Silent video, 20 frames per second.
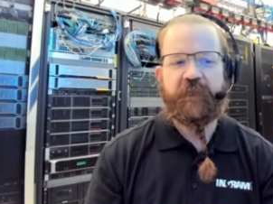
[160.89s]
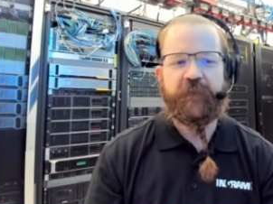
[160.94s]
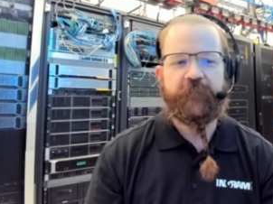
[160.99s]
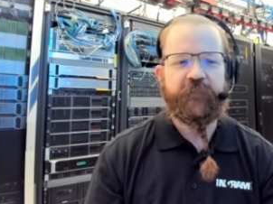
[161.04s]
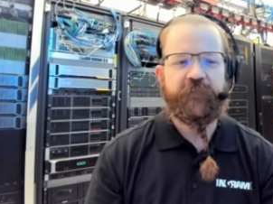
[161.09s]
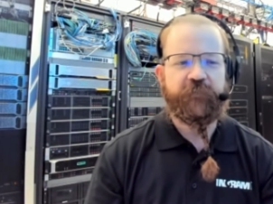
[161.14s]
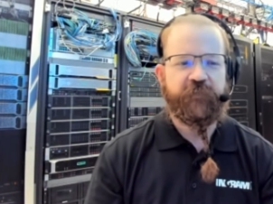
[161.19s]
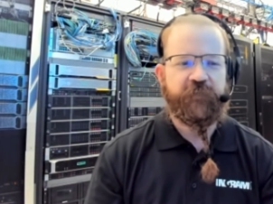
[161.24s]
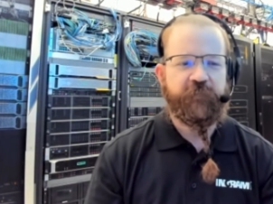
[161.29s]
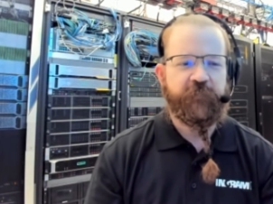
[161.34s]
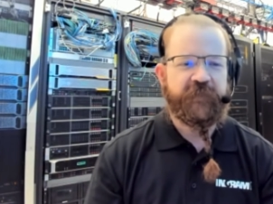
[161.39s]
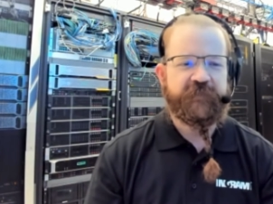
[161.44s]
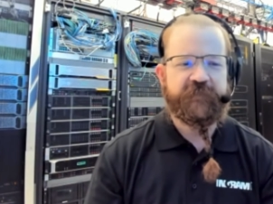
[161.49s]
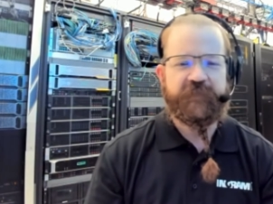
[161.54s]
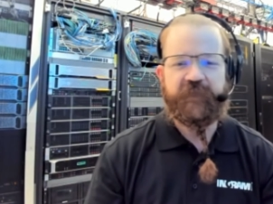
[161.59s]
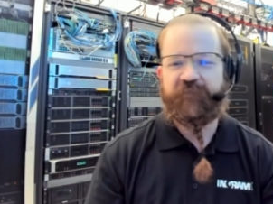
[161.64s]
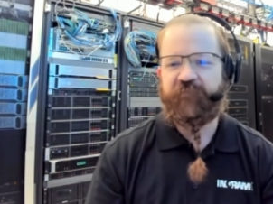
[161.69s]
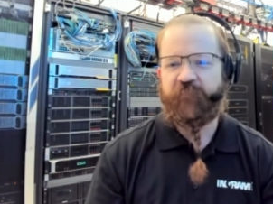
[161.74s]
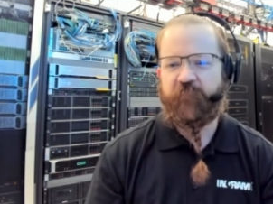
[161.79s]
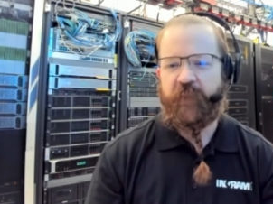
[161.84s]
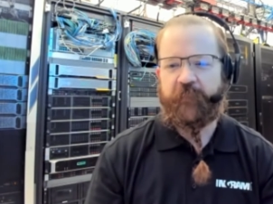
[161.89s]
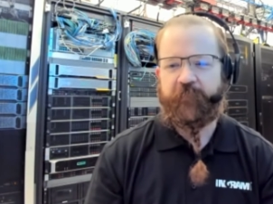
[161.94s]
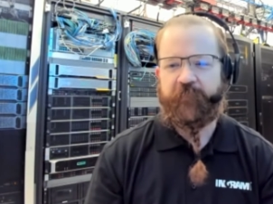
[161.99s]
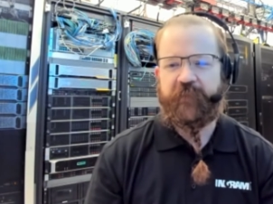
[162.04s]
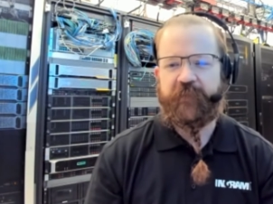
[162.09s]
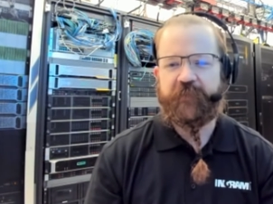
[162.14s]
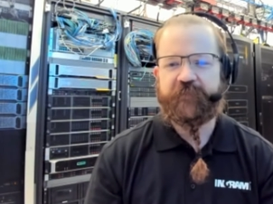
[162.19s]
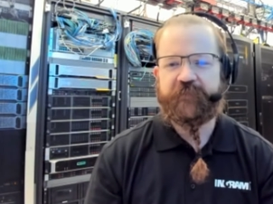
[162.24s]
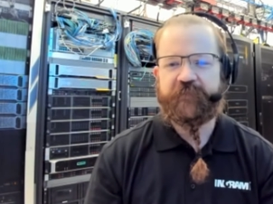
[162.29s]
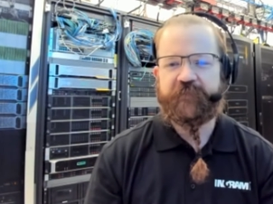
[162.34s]
between myself and my
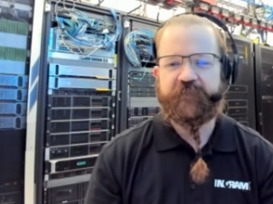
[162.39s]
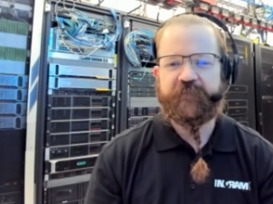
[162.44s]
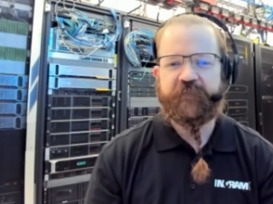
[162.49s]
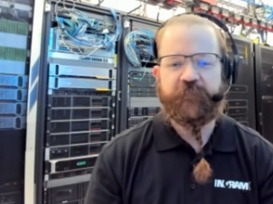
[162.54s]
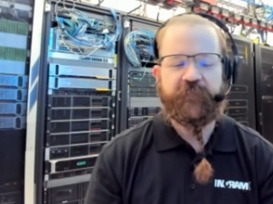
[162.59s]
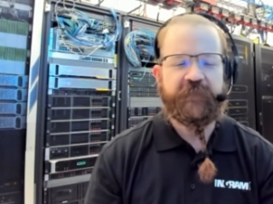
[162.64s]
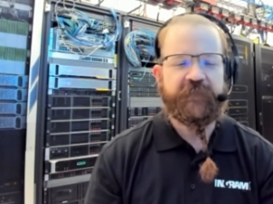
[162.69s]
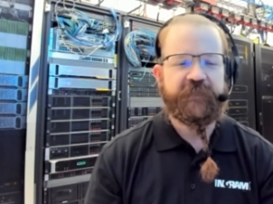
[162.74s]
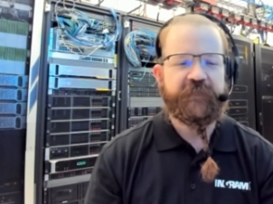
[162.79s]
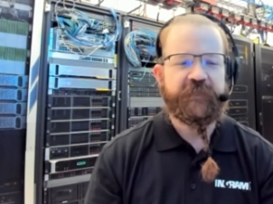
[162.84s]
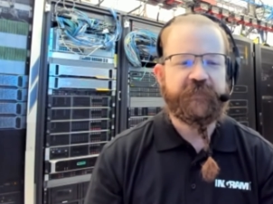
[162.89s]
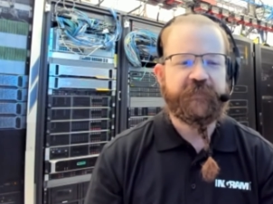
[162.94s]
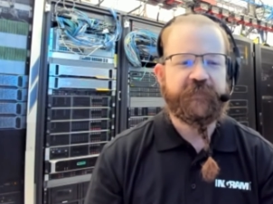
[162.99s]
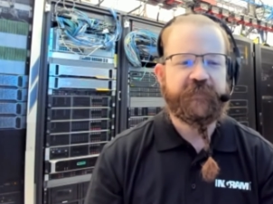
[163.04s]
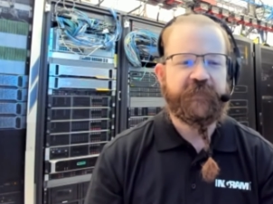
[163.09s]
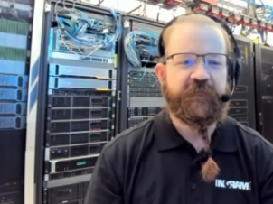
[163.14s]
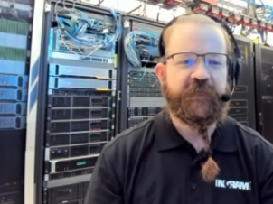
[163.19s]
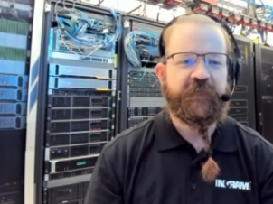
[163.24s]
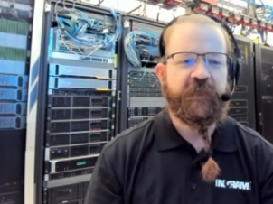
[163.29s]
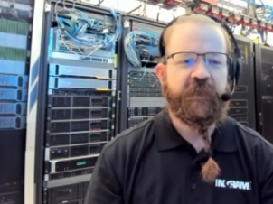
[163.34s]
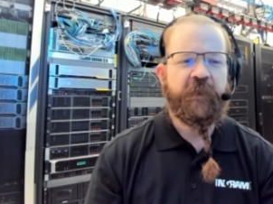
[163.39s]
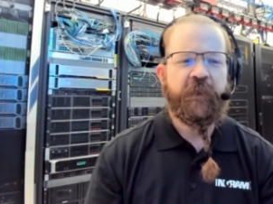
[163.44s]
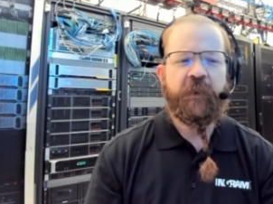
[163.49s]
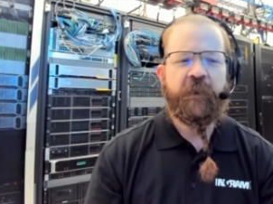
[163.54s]
peers here in the BTC,